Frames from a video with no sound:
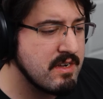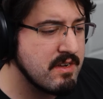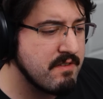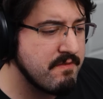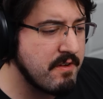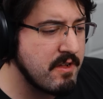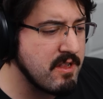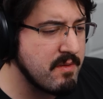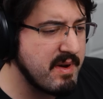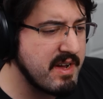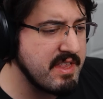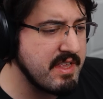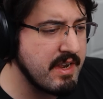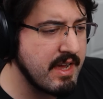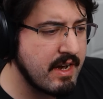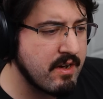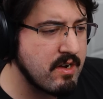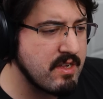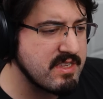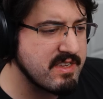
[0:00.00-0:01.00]
Followed by the
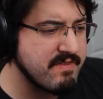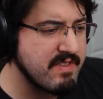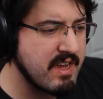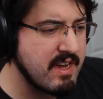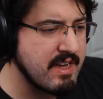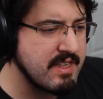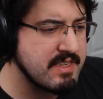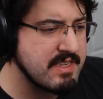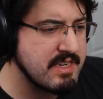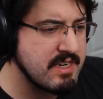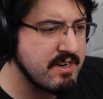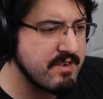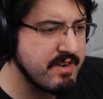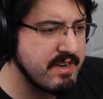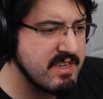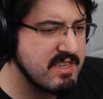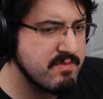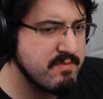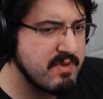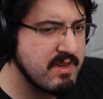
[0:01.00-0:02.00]
Necrons if they got
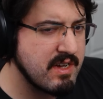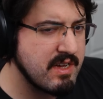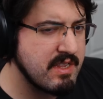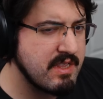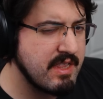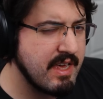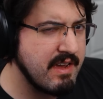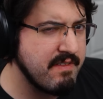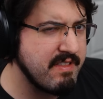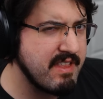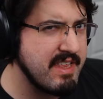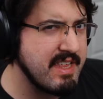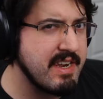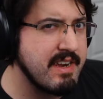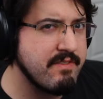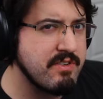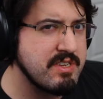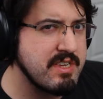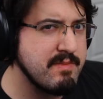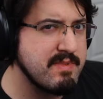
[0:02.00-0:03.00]
serious, but thankfully that
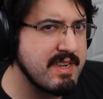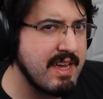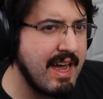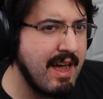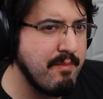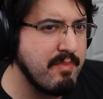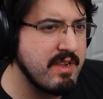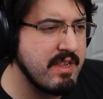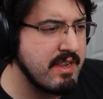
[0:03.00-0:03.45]
never seems to happen,